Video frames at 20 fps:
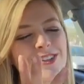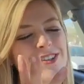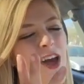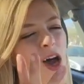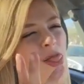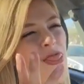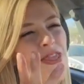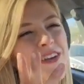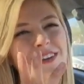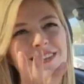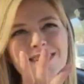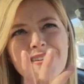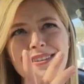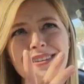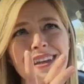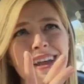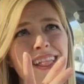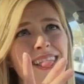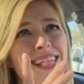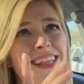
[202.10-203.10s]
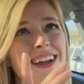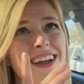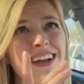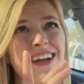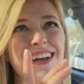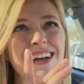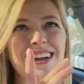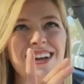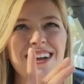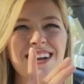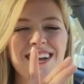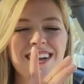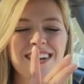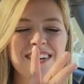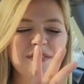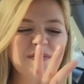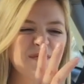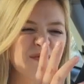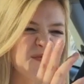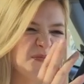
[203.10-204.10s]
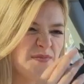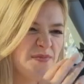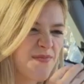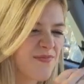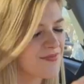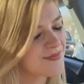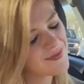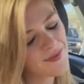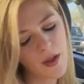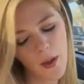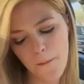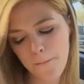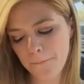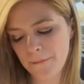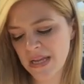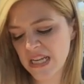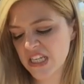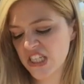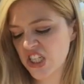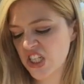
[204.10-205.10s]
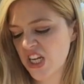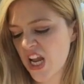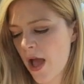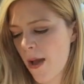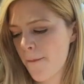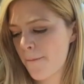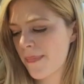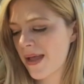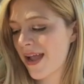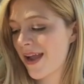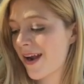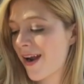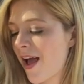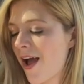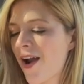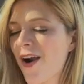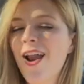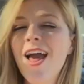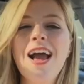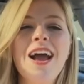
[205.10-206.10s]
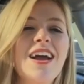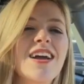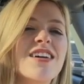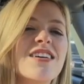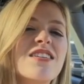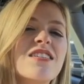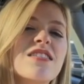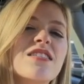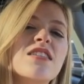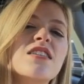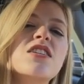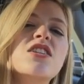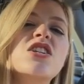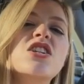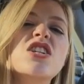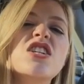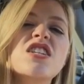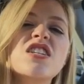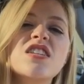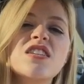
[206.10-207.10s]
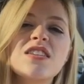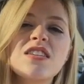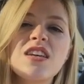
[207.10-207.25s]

On the ceiling, they picked champagne on ice, and she